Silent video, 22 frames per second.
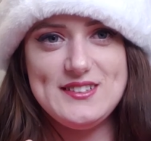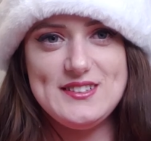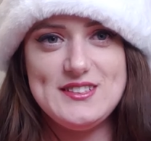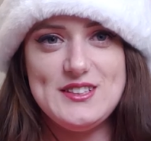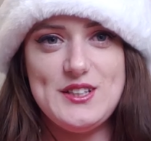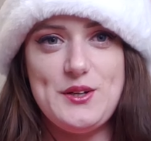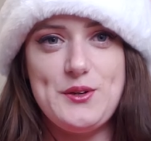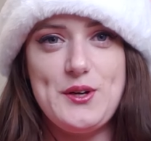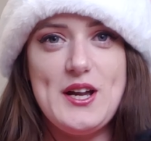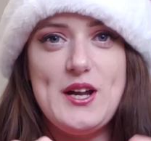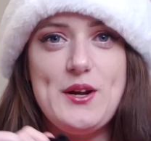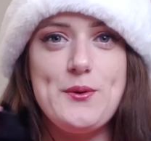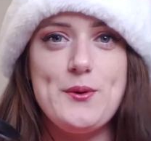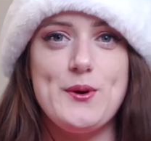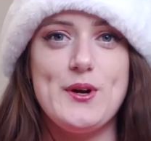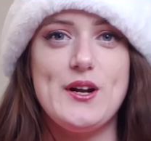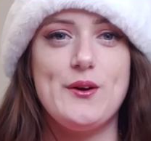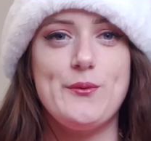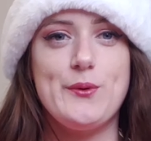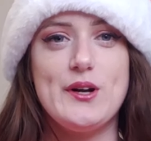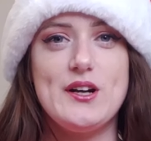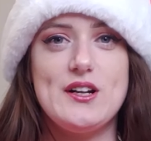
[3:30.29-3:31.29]
So here
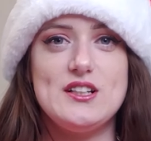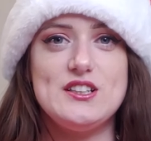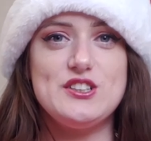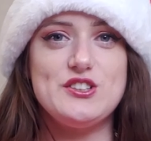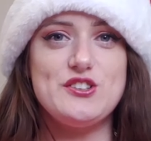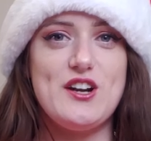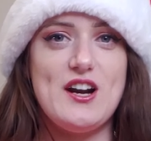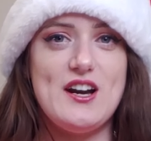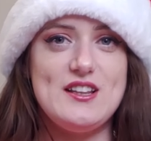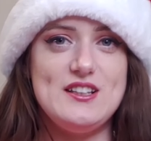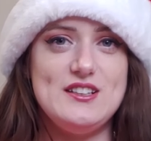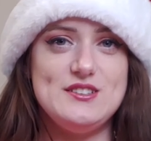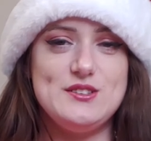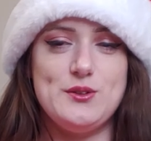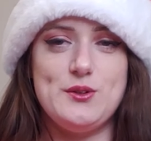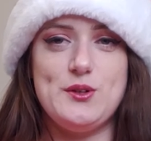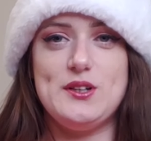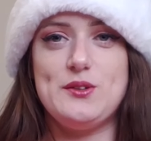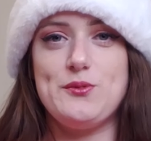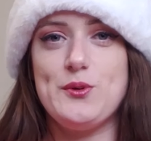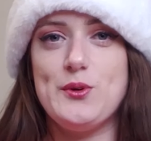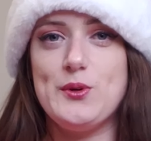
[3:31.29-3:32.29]
we're, we're gonna try these
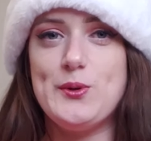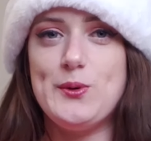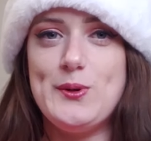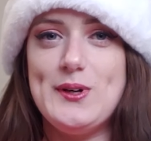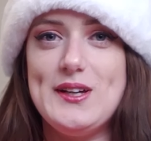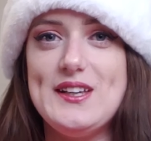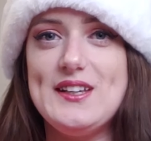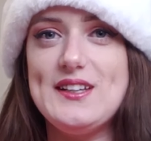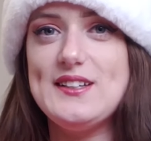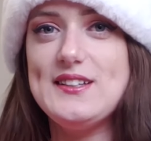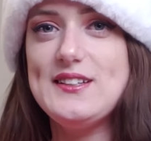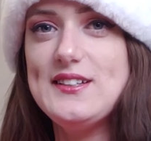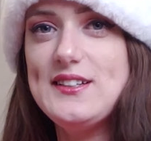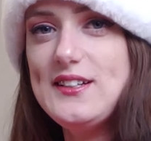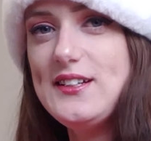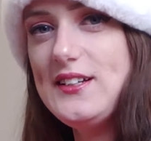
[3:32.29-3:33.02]
on real quick.